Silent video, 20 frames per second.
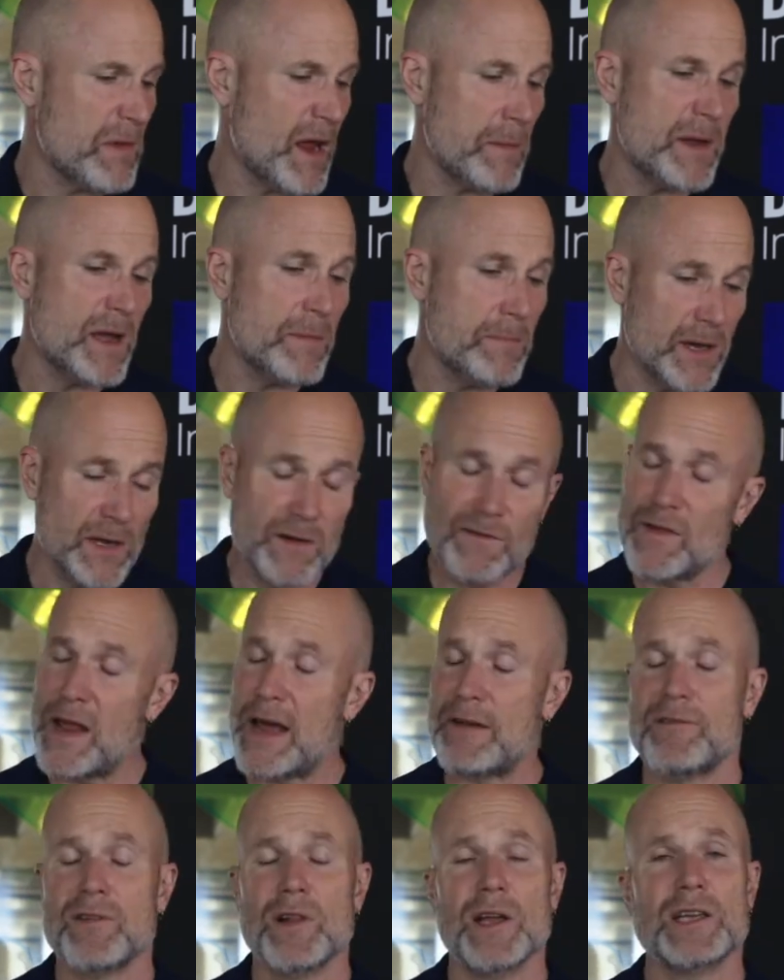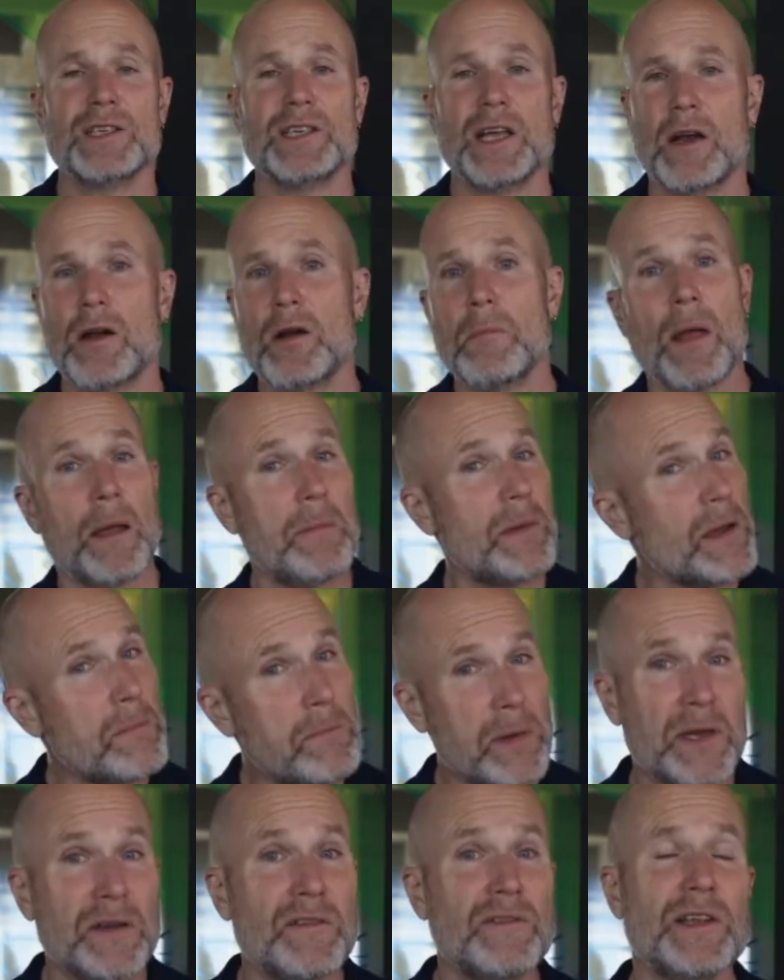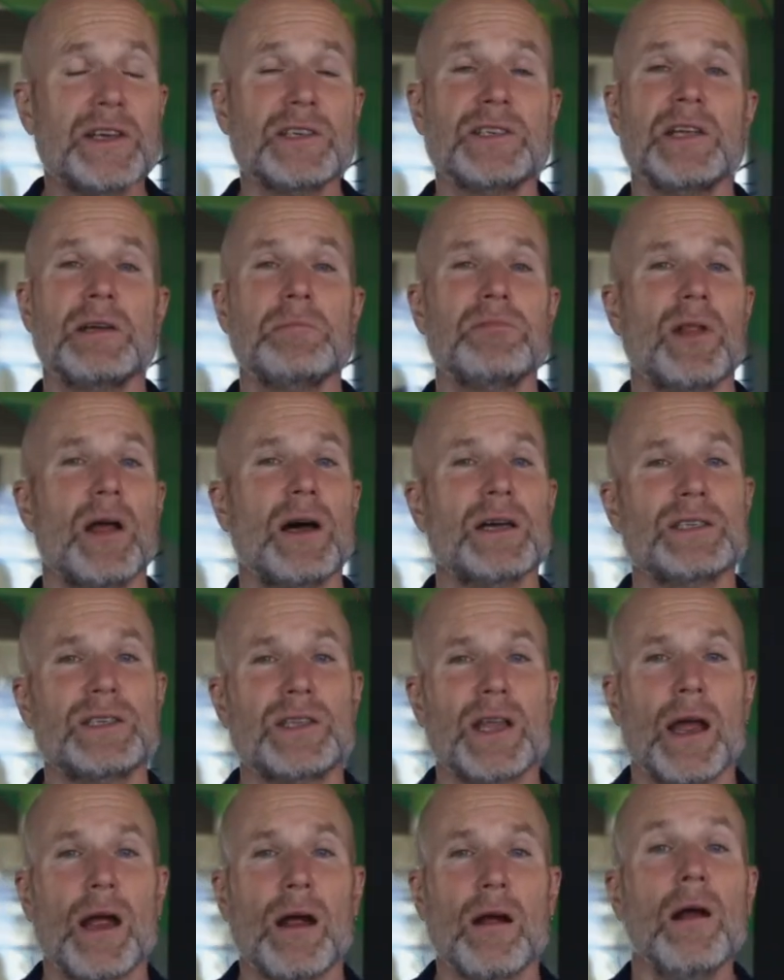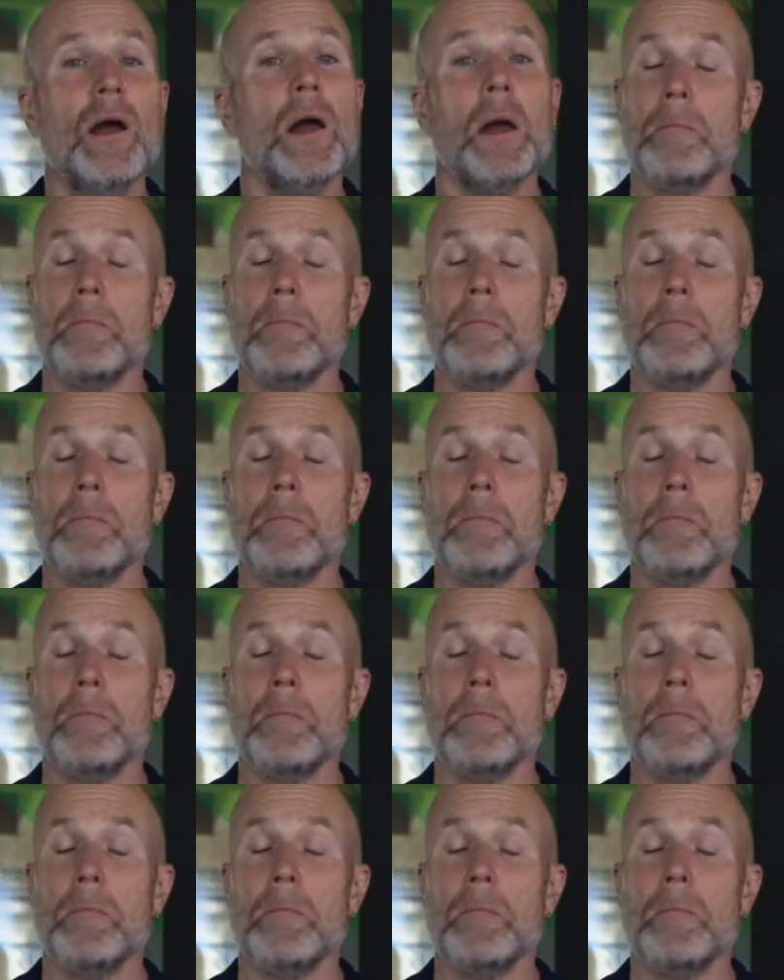maybe a bit of Netflix here, maybe a bit of Disney Plus there,